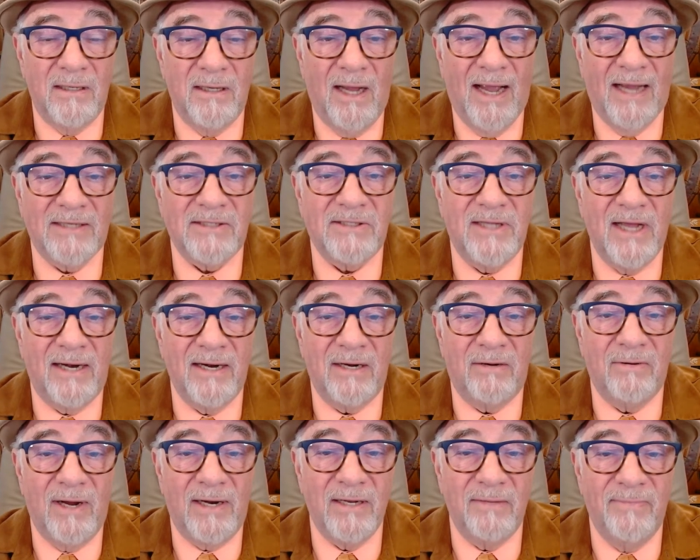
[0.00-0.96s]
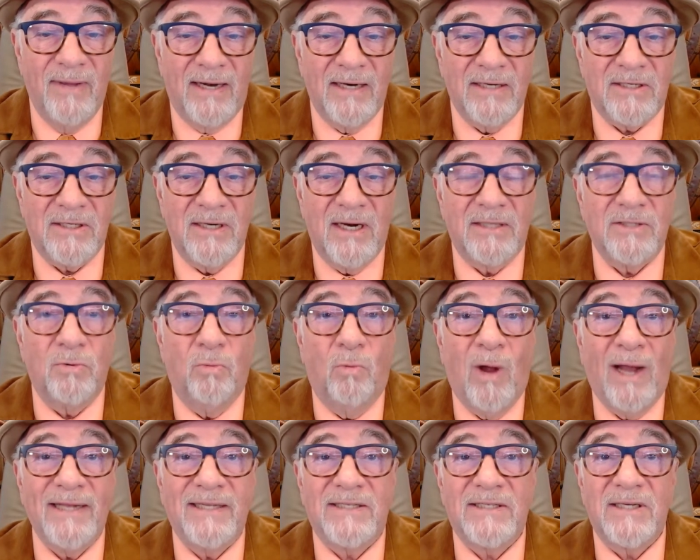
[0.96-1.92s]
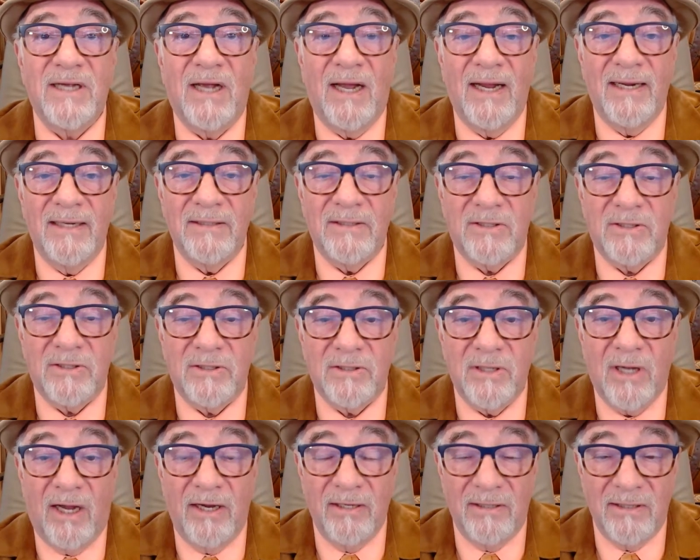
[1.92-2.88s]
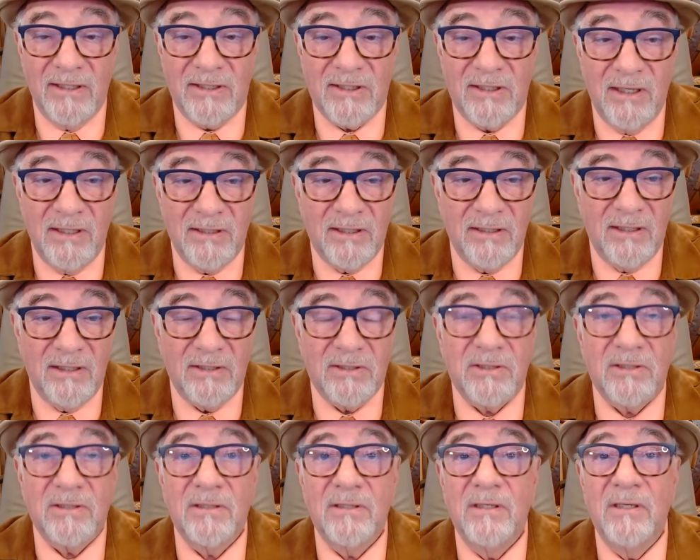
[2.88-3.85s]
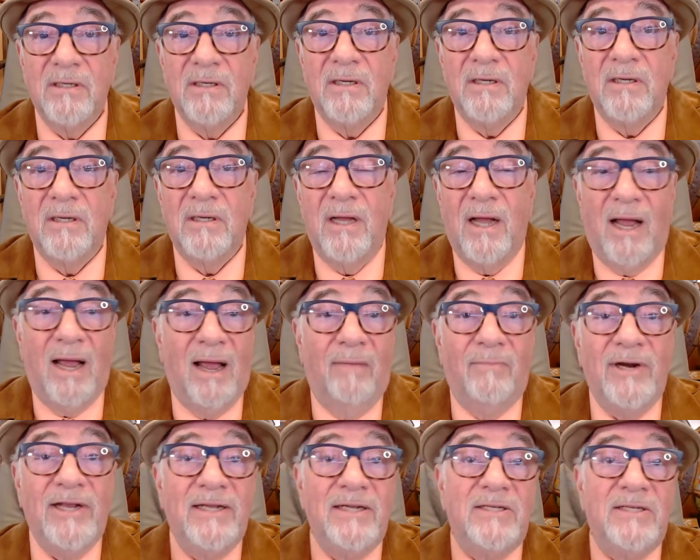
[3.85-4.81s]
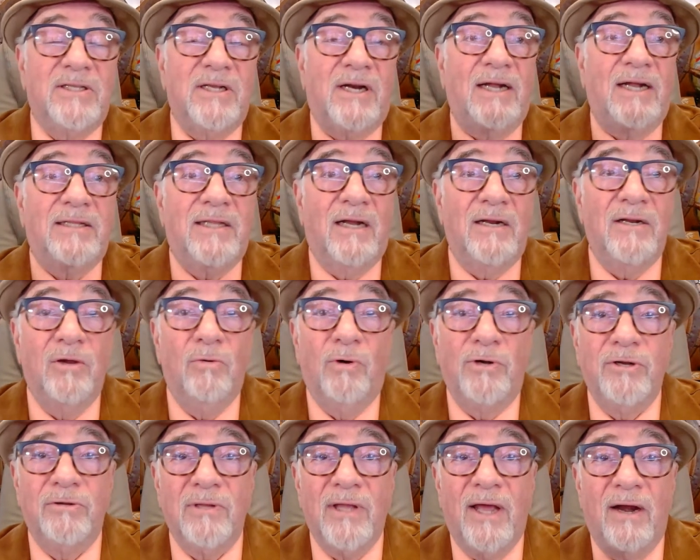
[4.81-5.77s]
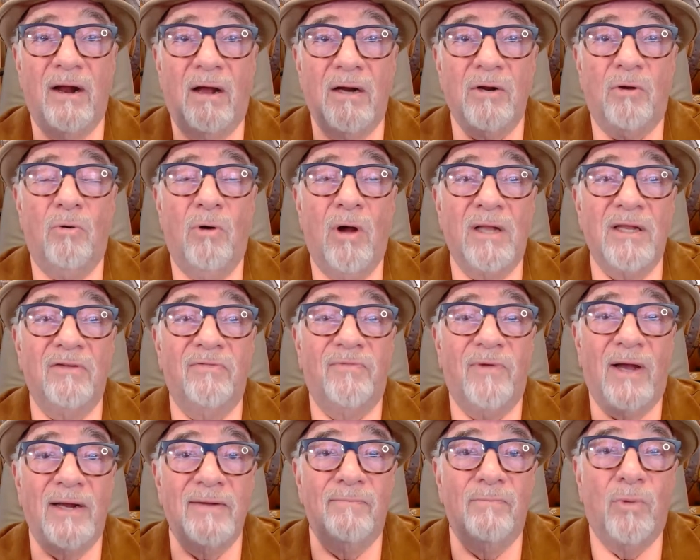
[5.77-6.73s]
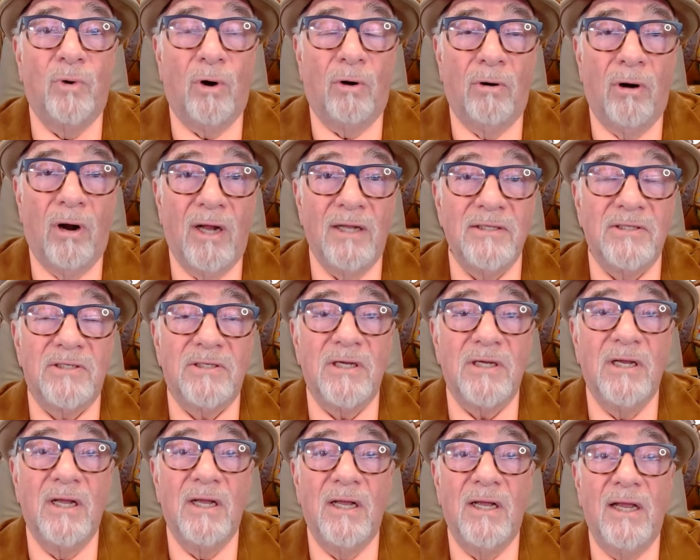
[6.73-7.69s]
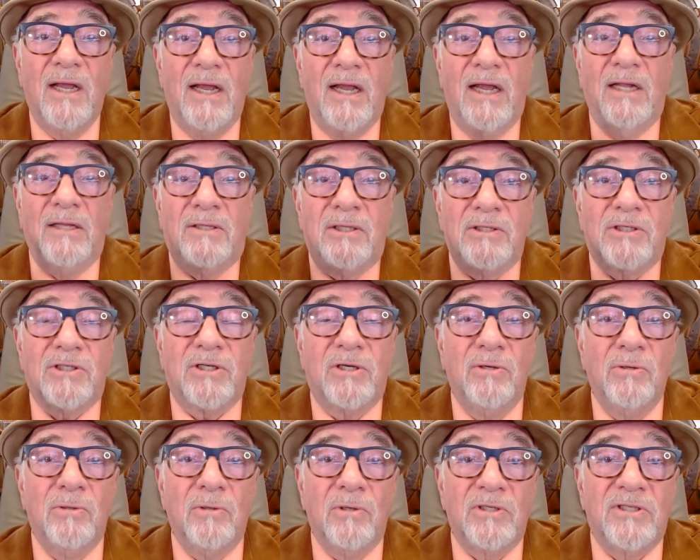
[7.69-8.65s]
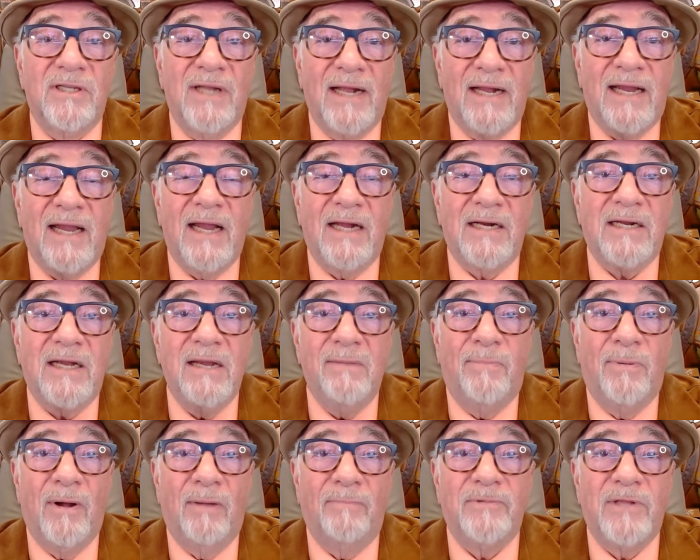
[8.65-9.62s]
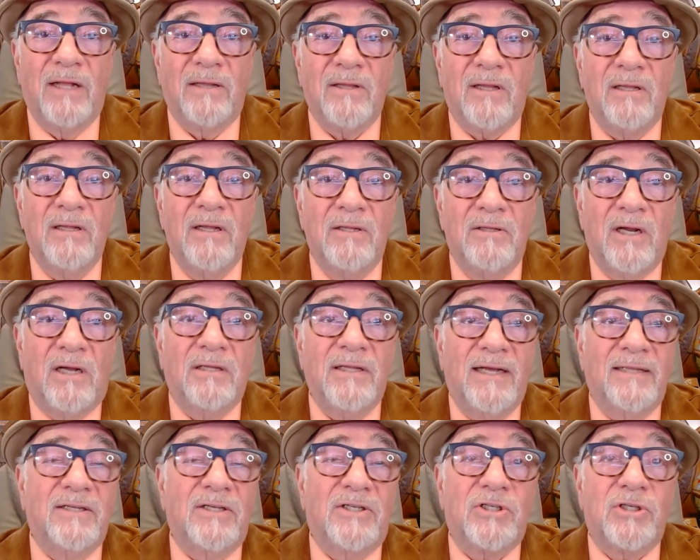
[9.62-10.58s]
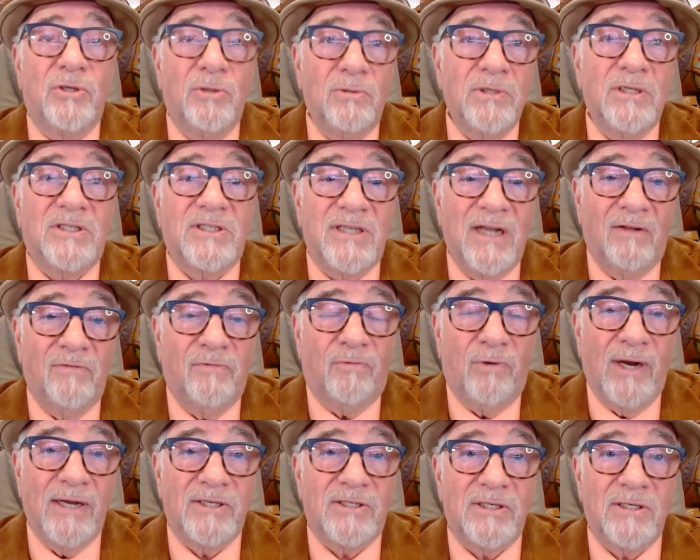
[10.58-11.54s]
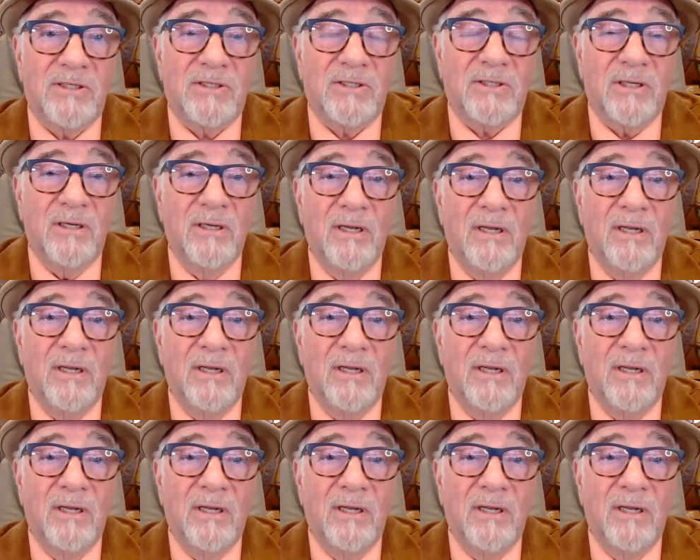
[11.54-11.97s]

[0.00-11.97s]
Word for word: has denigrated medicine as white science. Are you listening to this? How many years did I tell you when you let unqualified morons into schools and they can't keep up, they'll declare the school itself racist.